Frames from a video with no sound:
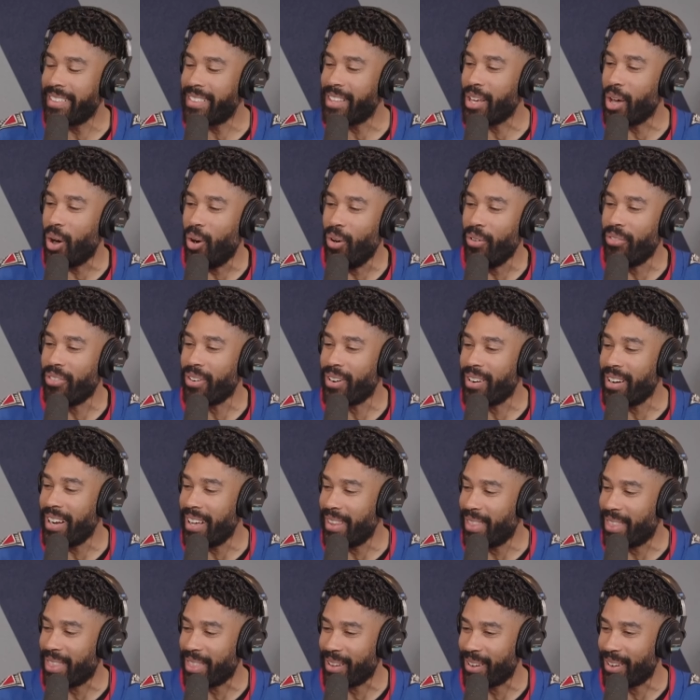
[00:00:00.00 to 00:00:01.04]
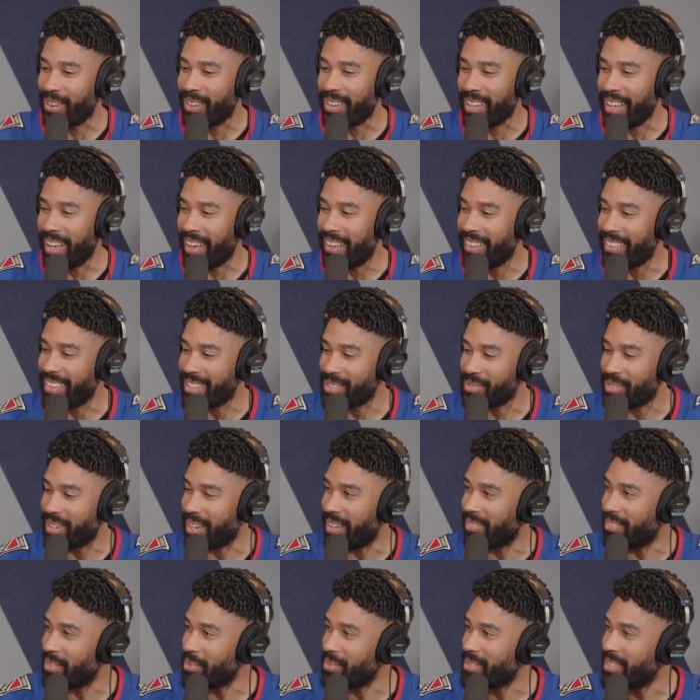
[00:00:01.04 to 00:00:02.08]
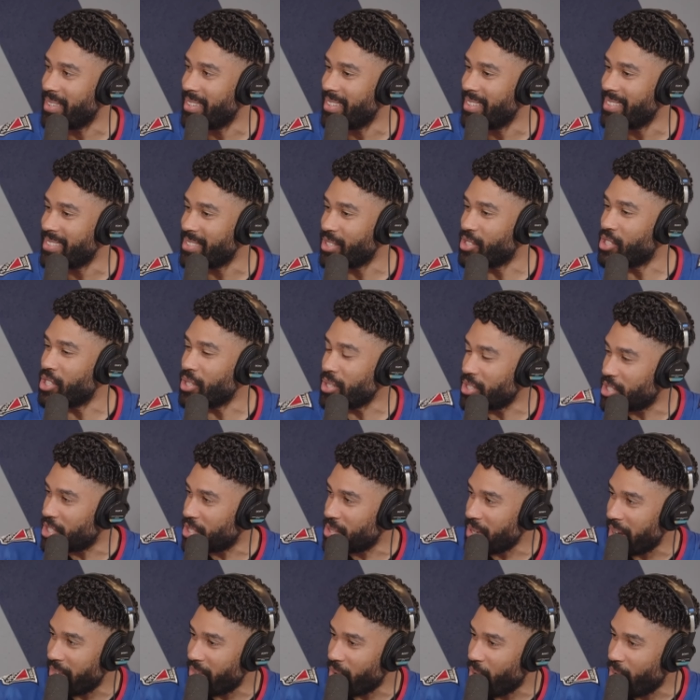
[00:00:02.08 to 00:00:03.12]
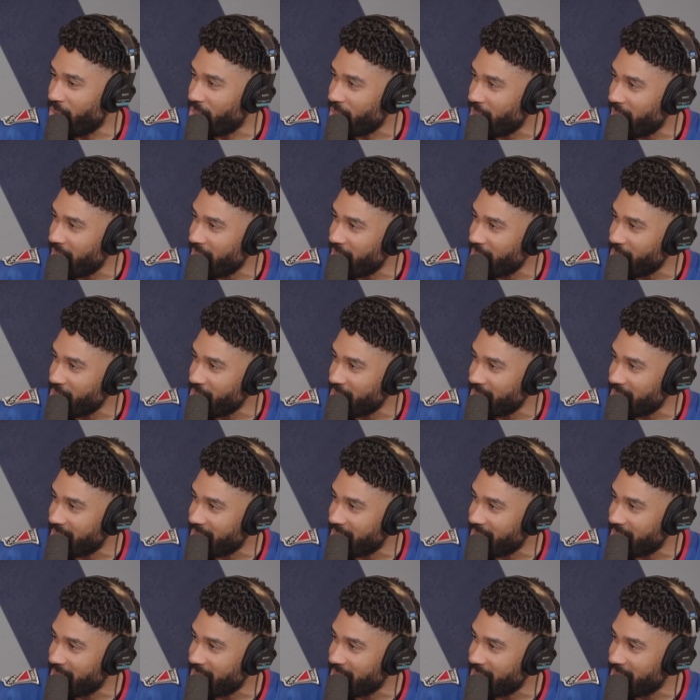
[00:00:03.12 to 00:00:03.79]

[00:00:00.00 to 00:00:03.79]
the over and third. Yeah, that's where I have them. So did you have over under? I